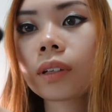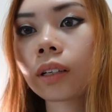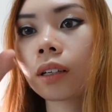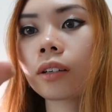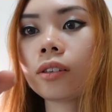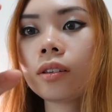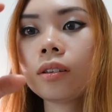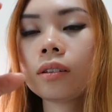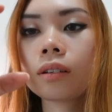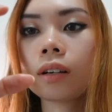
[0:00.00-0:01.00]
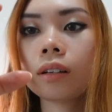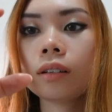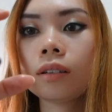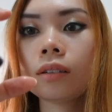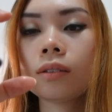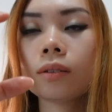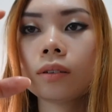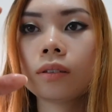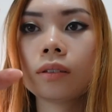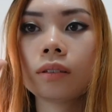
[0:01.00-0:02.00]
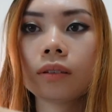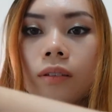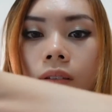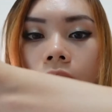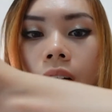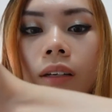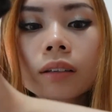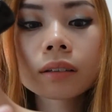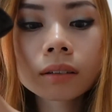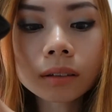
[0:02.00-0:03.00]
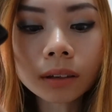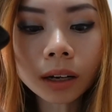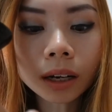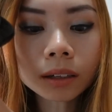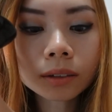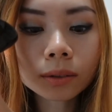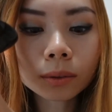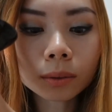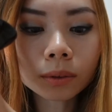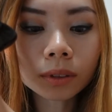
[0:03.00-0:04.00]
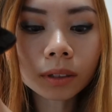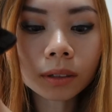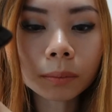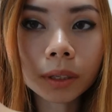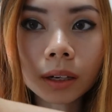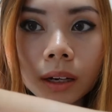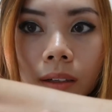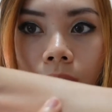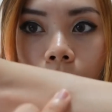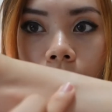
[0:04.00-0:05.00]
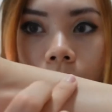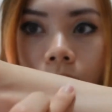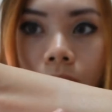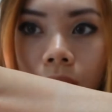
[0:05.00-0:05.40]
I think this color is not that dark, so it's a bit harder to see.